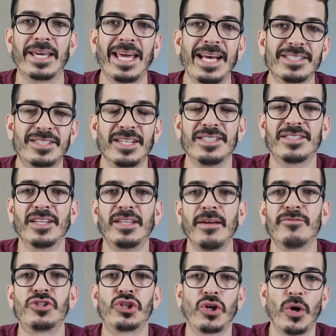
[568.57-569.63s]
My guess is that
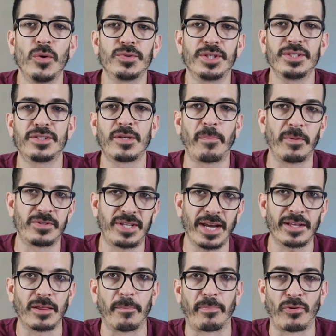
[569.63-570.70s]
they've chosen to
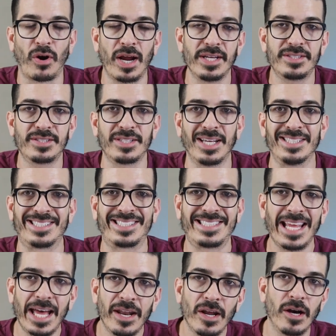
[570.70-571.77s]
protect the price
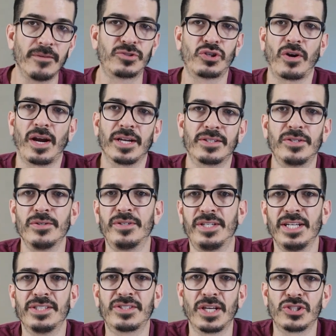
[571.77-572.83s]
instead of trying to
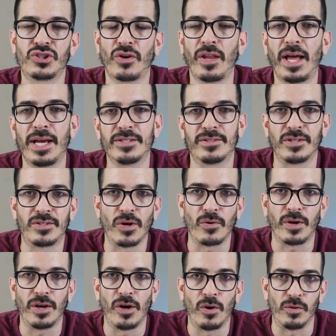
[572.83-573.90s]
decentralize the token